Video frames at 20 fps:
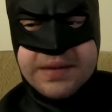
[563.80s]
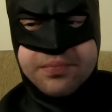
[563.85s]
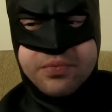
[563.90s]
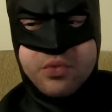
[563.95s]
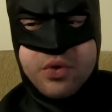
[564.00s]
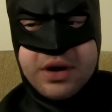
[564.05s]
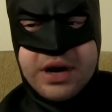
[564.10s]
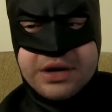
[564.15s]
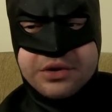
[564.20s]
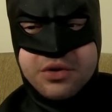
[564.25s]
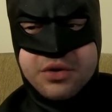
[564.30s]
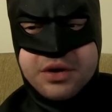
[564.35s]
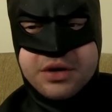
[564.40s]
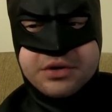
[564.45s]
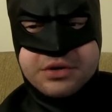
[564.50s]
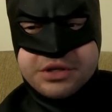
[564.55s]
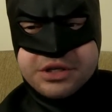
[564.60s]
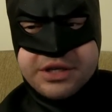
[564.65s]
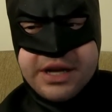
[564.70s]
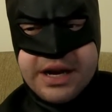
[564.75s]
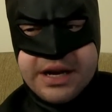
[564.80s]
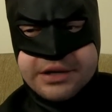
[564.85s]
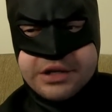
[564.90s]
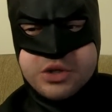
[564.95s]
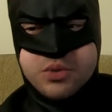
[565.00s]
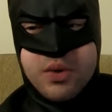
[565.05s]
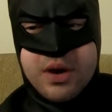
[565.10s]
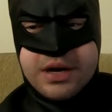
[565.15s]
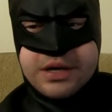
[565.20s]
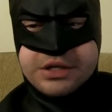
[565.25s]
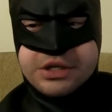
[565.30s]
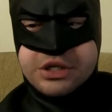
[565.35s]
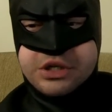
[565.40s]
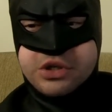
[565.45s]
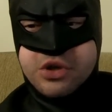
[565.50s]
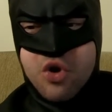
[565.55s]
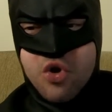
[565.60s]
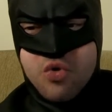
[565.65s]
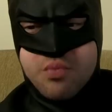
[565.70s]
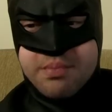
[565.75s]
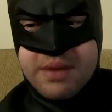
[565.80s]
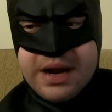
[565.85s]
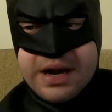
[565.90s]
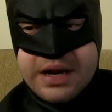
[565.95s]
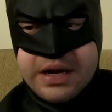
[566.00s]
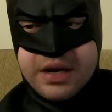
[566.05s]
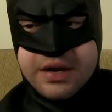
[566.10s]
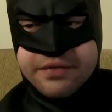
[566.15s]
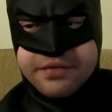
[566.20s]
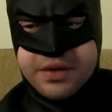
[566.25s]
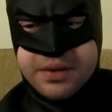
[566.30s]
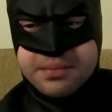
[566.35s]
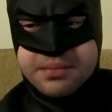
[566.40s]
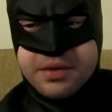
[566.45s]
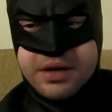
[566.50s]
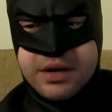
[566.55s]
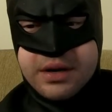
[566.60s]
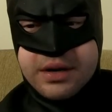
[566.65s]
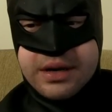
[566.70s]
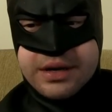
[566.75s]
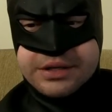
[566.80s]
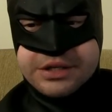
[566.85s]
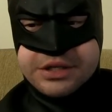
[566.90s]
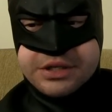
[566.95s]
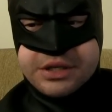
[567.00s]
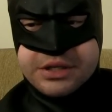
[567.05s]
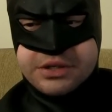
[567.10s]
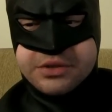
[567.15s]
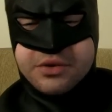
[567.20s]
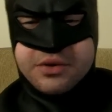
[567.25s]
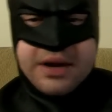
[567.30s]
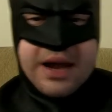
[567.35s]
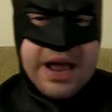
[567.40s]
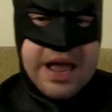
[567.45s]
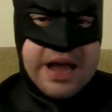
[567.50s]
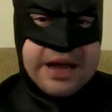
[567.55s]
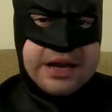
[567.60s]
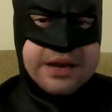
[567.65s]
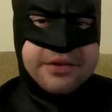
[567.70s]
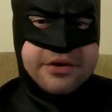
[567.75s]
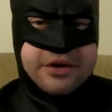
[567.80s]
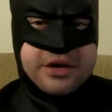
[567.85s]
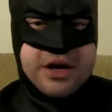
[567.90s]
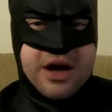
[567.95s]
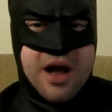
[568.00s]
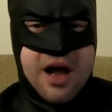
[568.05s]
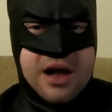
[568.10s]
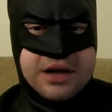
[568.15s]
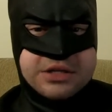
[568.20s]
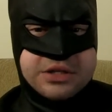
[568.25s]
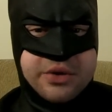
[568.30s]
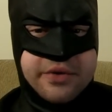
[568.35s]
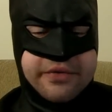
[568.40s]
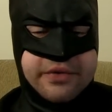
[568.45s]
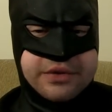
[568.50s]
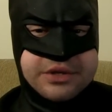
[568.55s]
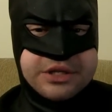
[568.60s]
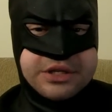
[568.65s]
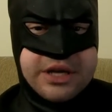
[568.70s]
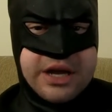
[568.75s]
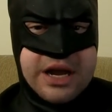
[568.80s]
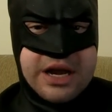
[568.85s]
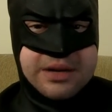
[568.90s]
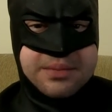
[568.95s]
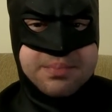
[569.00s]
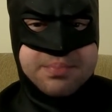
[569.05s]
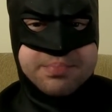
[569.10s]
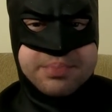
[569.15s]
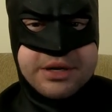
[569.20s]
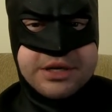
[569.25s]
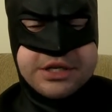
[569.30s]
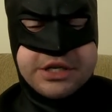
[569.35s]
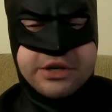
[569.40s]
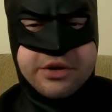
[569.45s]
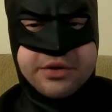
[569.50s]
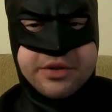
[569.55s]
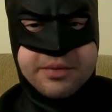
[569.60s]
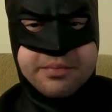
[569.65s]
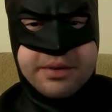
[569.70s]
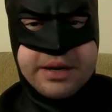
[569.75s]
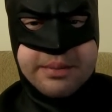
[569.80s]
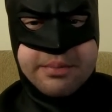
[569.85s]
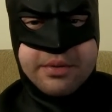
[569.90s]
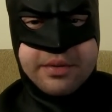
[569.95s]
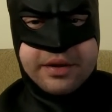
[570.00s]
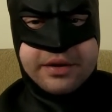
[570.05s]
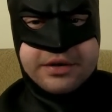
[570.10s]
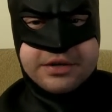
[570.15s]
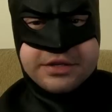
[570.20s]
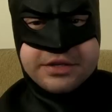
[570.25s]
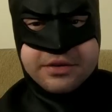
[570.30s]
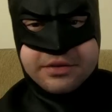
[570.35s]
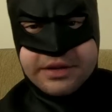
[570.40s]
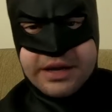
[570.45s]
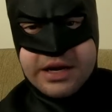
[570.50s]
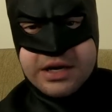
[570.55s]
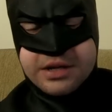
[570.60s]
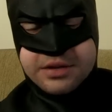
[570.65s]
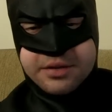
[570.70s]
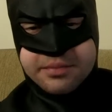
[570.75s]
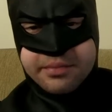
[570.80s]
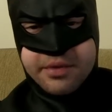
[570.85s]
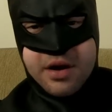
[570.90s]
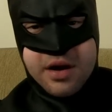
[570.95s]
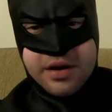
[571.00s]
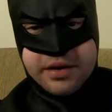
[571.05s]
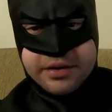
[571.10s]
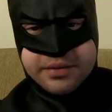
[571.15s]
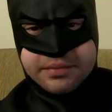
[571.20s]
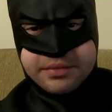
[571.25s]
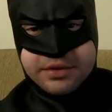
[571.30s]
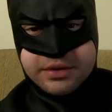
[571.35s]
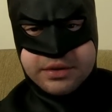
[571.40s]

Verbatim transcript: What I don't understand is why so many of them insist on hanging their cocks over the side and pissing on the people that are still down at the bottom.